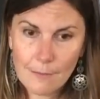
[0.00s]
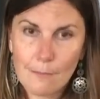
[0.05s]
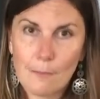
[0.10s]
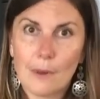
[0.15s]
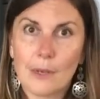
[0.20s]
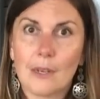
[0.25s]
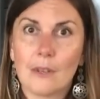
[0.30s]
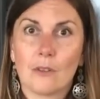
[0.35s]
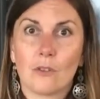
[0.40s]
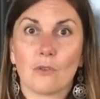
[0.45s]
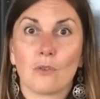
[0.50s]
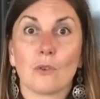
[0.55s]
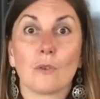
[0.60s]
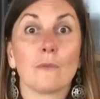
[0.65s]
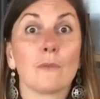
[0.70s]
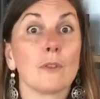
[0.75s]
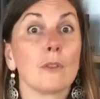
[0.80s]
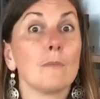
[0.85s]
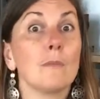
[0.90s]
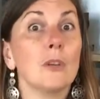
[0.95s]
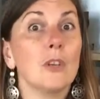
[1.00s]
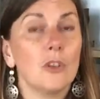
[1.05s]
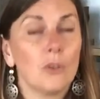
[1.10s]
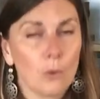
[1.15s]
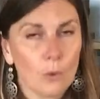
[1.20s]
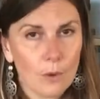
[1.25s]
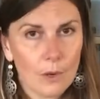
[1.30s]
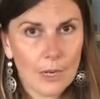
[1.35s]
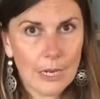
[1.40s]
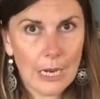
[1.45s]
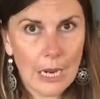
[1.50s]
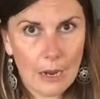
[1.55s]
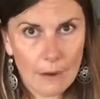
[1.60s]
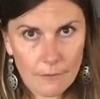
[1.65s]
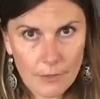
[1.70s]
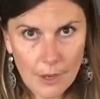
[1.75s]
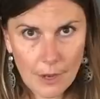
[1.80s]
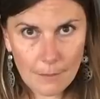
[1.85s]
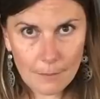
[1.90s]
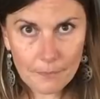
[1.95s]
but it's true for the majority
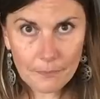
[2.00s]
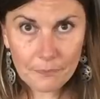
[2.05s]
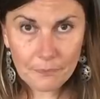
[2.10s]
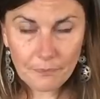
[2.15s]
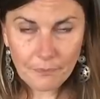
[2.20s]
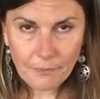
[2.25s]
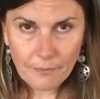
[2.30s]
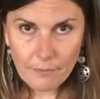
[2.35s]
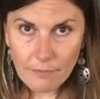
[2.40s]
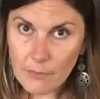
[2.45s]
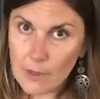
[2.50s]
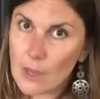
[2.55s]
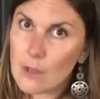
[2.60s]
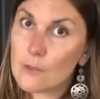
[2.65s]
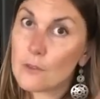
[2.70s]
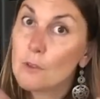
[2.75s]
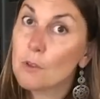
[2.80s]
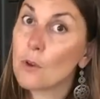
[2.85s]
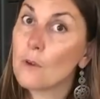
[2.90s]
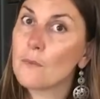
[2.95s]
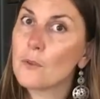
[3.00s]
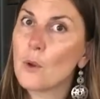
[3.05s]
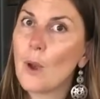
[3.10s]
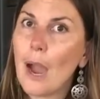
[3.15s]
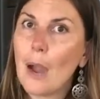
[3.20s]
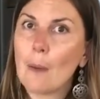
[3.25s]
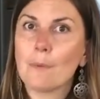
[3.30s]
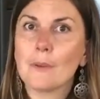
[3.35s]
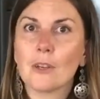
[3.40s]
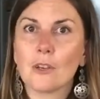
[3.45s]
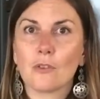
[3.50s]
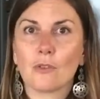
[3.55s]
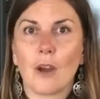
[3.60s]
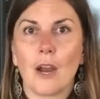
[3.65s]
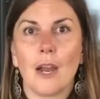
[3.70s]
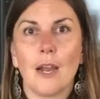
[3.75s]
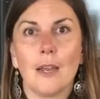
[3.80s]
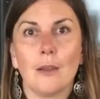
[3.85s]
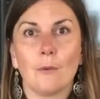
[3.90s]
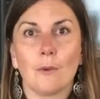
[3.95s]
of them. So if you happen to
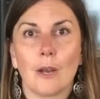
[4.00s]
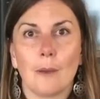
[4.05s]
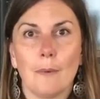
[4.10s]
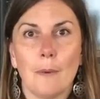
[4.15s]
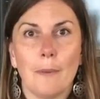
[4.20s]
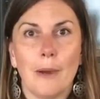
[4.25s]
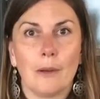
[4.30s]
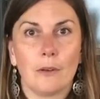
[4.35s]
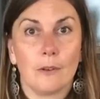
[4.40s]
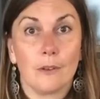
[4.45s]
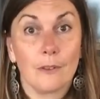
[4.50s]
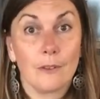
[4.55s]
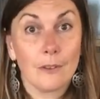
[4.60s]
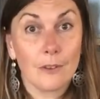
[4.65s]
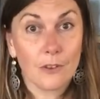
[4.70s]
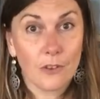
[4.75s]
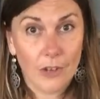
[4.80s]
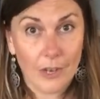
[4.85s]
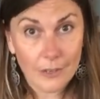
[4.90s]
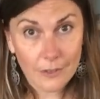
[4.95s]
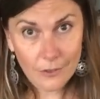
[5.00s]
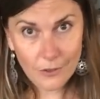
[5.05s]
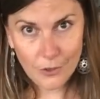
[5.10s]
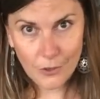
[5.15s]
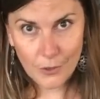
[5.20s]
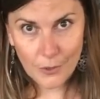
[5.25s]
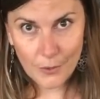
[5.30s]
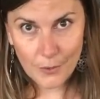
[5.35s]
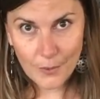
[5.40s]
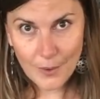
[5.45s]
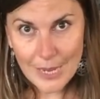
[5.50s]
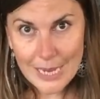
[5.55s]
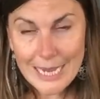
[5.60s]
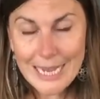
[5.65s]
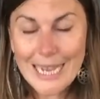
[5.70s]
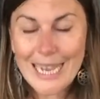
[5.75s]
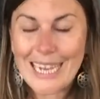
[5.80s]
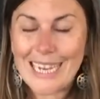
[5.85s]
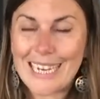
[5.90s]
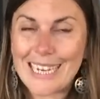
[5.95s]
try what I'm about to suggest to you
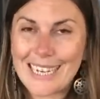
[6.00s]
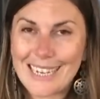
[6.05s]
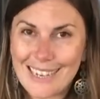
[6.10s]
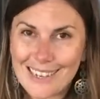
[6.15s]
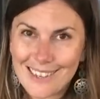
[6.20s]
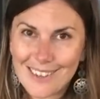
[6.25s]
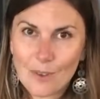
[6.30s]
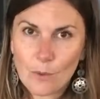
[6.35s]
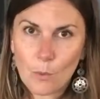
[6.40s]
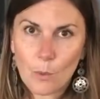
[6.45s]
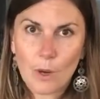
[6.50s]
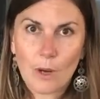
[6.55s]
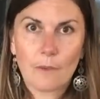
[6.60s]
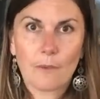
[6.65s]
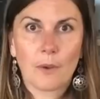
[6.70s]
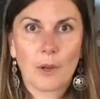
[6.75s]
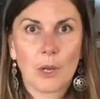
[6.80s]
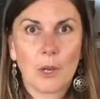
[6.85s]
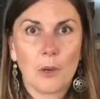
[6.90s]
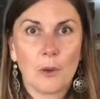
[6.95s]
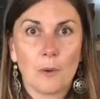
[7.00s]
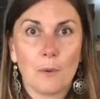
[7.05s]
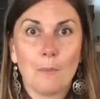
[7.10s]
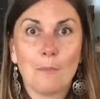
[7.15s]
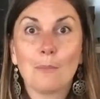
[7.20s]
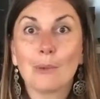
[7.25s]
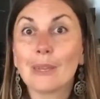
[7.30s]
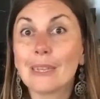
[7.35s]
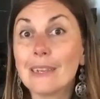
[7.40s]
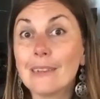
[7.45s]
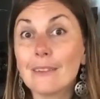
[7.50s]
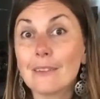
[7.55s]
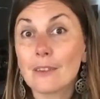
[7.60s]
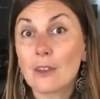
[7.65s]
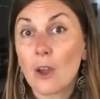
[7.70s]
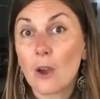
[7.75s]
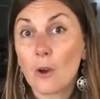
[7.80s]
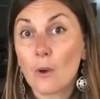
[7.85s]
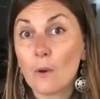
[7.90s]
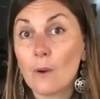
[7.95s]
and it doesn't work for you, please
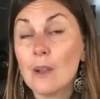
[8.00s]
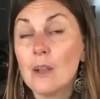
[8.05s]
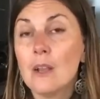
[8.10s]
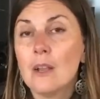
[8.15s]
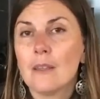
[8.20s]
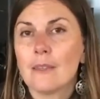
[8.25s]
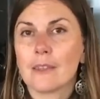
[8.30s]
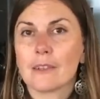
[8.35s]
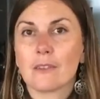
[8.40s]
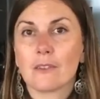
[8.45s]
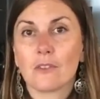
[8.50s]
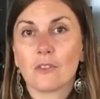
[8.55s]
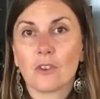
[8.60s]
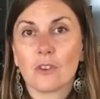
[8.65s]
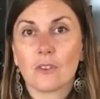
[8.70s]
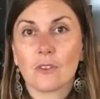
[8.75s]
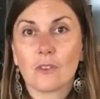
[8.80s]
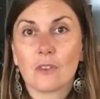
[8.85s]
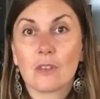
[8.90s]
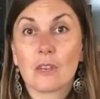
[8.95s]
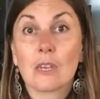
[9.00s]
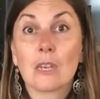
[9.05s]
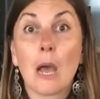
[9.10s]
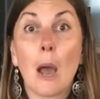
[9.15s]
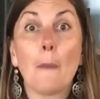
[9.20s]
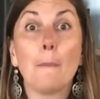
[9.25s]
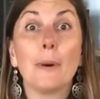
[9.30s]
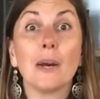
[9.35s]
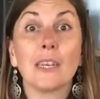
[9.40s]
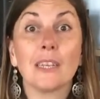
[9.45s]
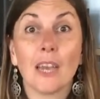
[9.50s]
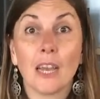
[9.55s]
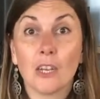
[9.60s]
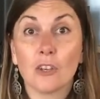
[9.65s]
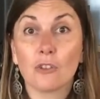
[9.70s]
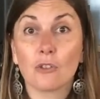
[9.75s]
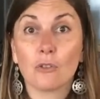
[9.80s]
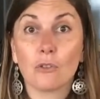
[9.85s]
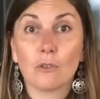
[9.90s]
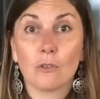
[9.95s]
know this is just a
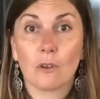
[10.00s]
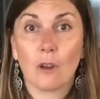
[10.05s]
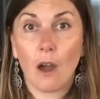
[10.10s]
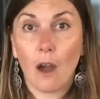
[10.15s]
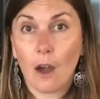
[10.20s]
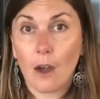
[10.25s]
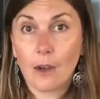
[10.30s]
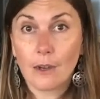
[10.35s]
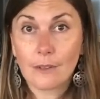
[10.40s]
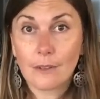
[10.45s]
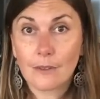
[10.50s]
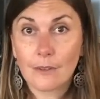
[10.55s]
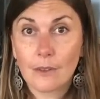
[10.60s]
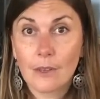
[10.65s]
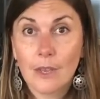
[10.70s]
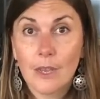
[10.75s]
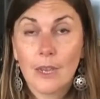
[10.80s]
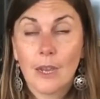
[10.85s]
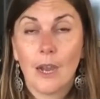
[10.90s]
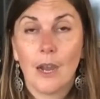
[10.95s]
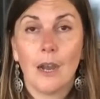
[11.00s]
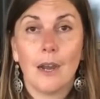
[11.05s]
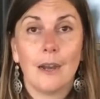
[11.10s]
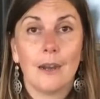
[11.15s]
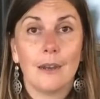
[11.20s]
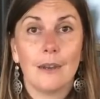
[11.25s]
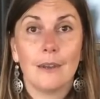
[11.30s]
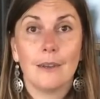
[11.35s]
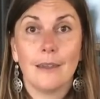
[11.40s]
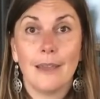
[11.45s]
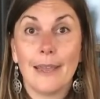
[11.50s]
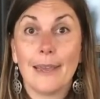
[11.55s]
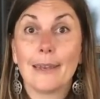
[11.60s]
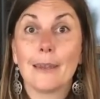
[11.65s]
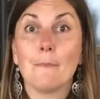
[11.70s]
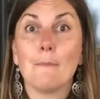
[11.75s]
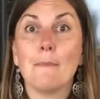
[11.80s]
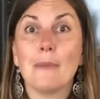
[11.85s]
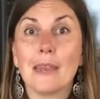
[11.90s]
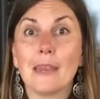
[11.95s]
potential cause. Uh, and
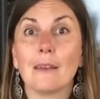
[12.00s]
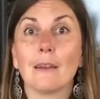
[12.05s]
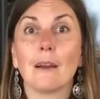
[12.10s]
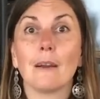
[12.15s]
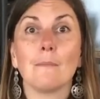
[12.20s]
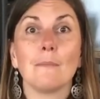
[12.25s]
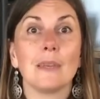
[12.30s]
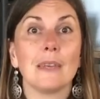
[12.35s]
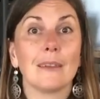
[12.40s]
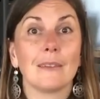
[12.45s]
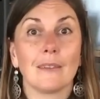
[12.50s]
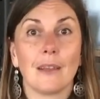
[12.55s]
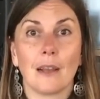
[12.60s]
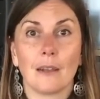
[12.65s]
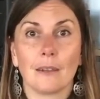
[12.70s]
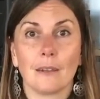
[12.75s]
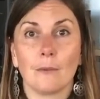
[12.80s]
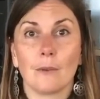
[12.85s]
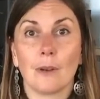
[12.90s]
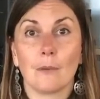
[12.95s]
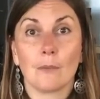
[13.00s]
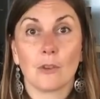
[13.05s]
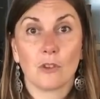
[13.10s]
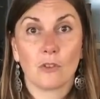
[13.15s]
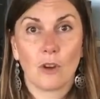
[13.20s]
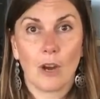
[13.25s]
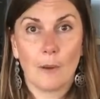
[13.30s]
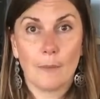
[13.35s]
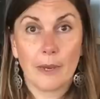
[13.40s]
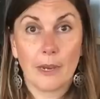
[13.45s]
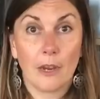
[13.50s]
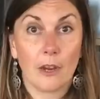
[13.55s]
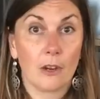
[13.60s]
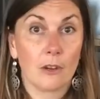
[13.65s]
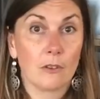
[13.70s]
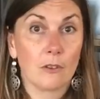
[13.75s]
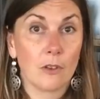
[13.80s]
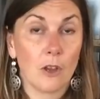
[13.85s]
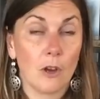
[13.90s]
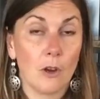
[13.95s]
it may not be exactly what I'm describing
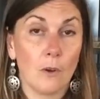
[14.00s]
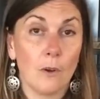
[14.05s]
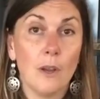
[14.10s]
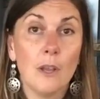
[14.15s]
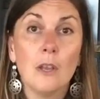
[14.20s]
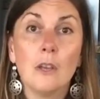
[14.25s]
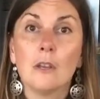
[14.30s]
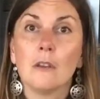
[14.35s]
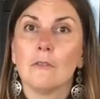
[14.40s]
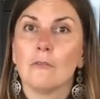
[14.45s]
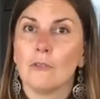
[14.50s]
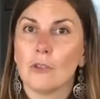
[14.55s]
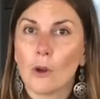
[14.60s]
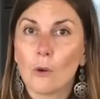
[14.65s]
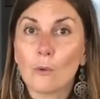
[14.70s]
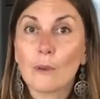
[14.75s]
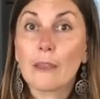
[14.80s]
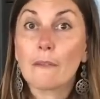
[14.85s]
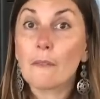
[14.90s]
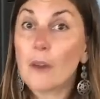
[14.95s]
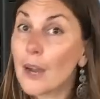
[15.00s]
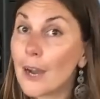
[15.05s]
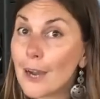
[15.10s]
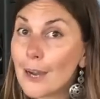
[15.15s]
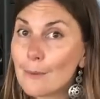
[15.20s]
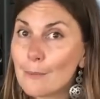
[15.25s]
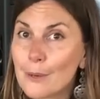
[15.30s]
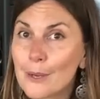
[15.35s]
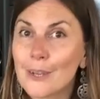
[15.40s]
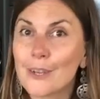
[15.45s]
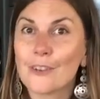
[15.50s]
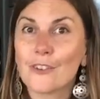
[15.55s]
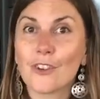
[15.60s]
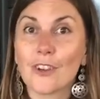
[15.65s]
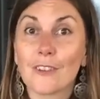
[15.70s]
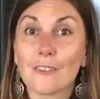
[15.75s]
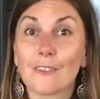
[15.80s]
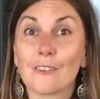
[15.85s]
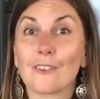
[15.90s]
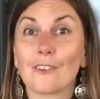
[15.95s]
here. So don't give up,
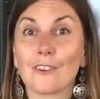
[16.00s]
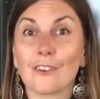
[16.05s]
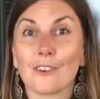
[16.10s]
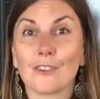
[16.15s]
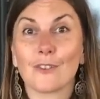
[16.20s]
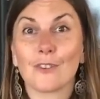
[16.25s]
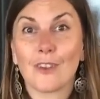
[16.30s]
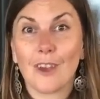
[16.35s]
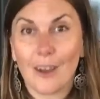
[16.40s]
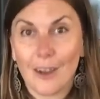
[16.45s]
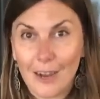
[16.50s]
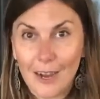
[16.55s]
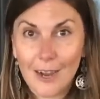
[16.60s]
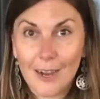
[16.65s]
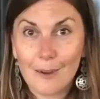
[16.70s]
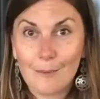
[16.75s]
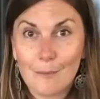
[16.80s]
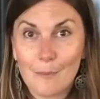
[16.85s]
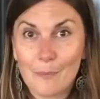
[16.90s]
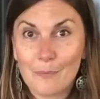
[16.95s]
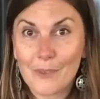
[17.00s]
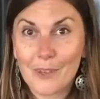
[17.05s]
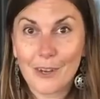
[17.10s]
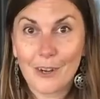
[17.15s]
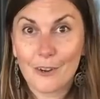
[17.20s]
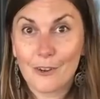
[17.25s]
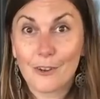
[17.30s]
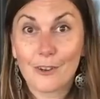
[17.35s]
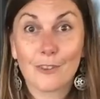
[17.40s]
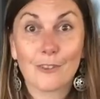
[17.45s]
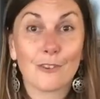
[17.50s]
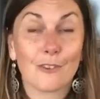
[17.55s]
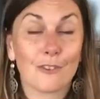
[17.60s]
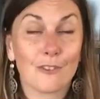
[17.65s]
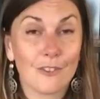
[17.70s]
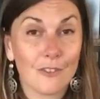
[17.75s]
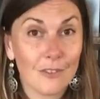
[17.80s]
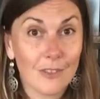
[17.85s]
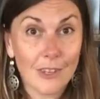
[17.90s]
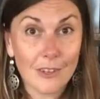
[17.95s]
just search, um, you know, you can
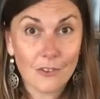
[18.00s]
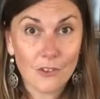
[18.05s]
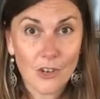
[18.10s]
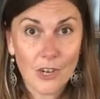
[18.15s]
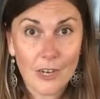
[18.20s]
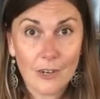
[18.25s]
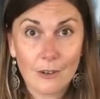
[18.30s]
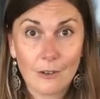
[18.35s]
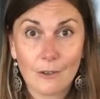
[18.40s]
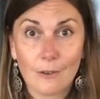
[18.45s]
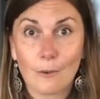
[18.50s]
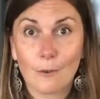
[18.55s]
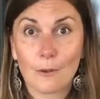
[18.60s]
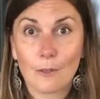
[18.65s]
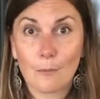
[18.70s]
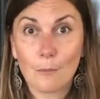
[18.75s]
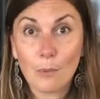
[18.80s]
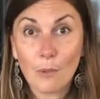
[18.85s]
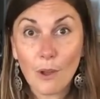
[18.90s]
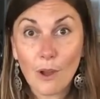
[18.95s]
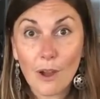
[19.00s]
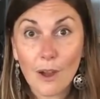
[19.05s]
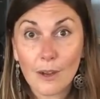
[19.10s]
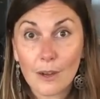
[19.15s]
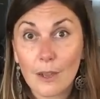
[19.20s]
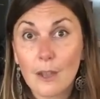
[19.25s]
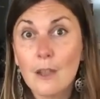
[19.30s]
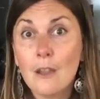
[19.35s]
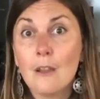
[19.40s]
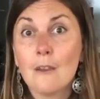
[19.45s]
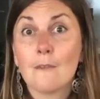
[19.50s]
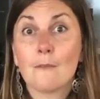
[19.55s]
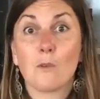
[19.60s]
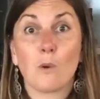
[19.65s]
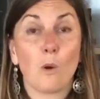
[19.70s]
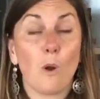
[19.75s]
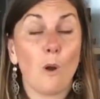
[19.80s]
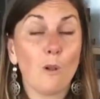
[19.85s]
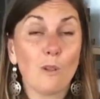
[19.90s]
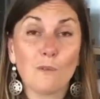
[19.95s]
search this channel or the blog
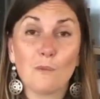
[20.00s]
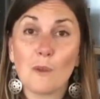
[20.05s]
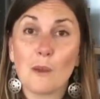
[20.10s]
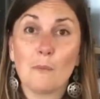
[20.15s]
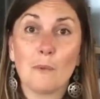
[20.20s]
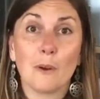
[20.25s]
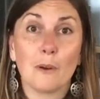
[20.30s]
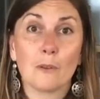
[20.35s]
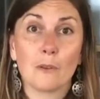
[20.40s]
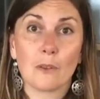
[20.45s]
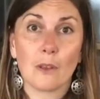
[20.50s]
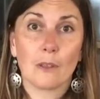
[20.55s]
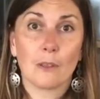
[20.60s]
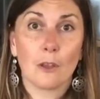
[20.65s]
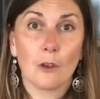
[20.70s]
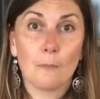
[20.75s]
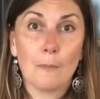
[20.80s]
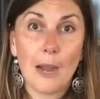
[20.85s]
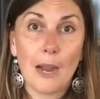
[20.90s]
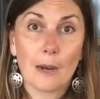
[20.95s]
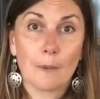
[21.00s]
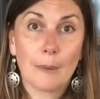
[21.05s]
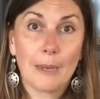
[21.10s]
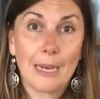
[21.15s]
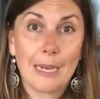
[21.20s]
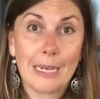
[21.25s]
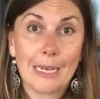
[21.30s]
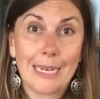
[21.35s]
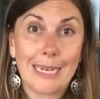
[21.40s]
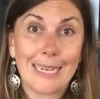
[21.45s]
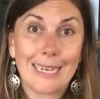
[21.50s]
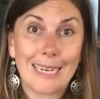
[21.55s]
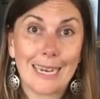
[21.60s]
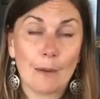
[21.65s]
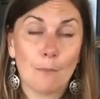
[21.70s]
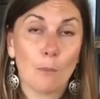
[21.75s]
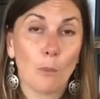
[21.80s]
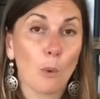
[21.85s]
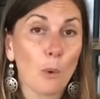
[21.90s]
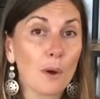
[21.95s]
for all of my posts on low back pain and
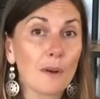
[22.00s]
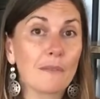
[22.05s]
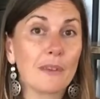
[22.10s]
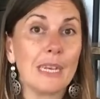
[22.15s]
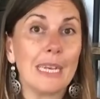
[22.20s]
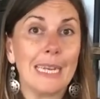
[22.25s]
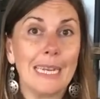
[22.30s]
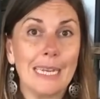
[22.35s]
get more of an